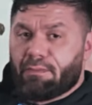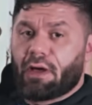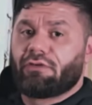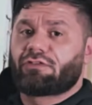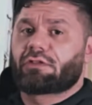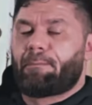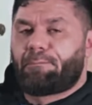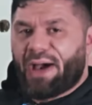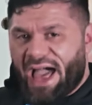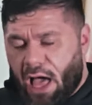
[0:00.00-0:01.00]
most
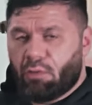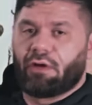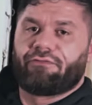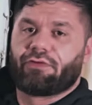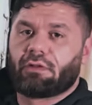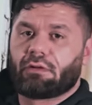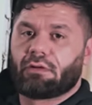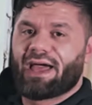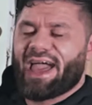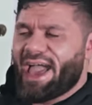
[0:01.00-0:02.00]
powerful
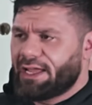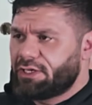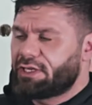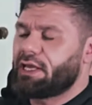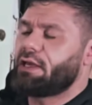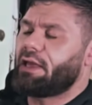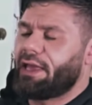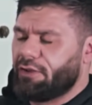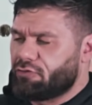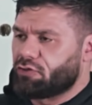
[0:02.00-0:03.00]

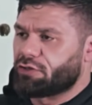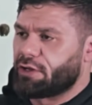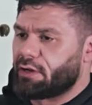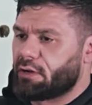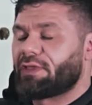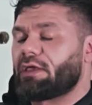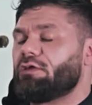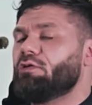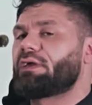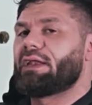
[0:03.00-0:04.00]
anti-estrogen that
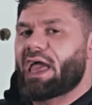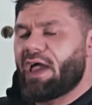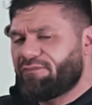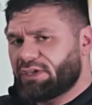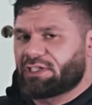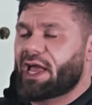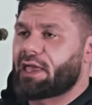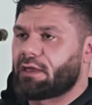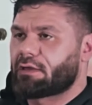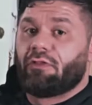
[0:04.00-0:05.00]
you can ever
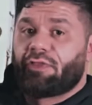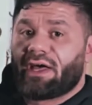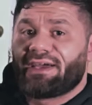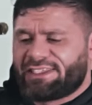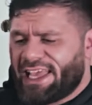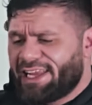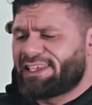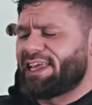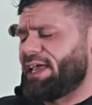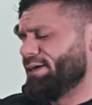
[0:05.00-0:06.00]
take, the
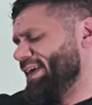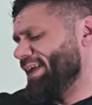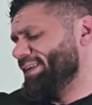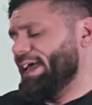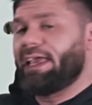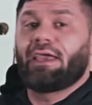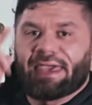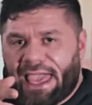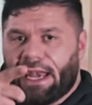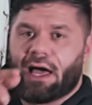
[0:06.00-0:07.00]
titty, titty
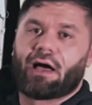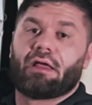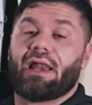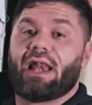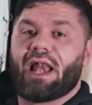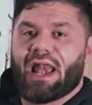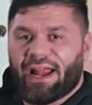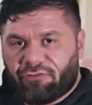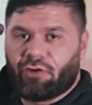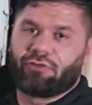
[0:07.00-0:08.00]
killer,
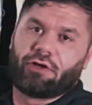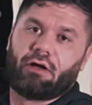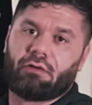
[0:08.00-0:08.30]
letrozole.